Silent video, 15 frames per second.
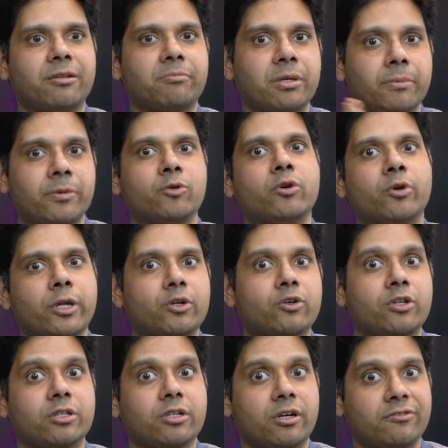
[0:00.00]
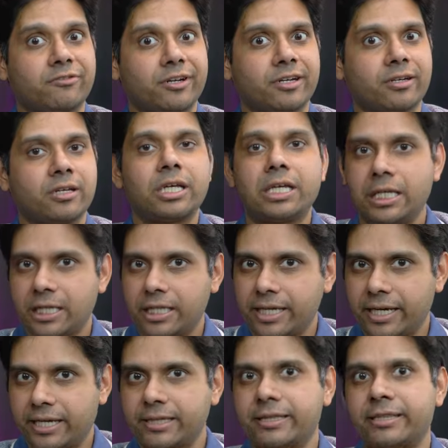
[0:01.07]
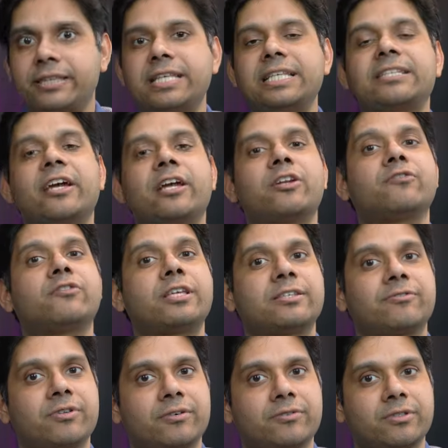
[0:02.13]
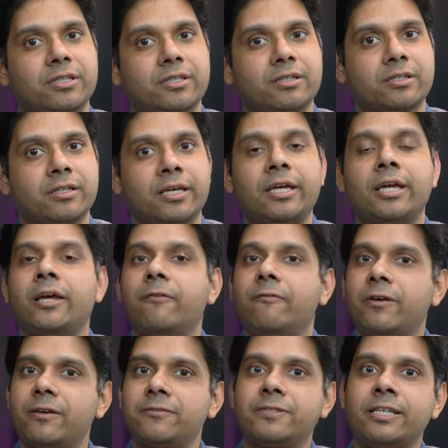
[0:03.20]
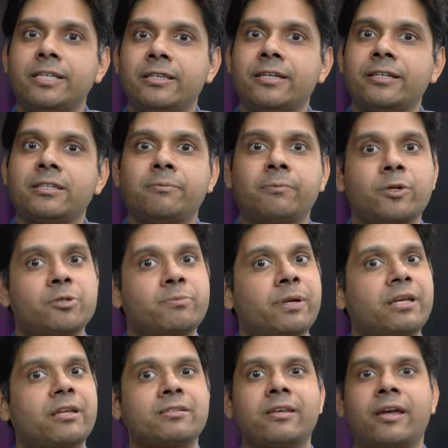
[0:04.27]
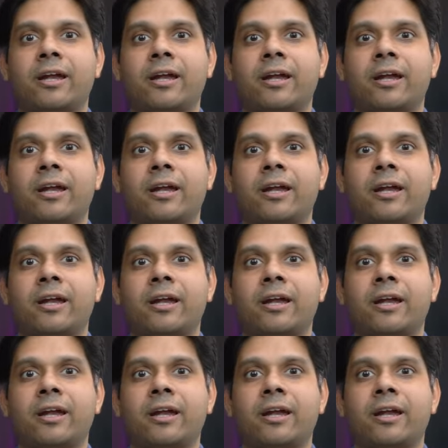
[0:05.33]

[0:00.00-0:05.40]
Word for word: and the people who are going to teach are different. These kind of things we have seen. We have seen that the prospectus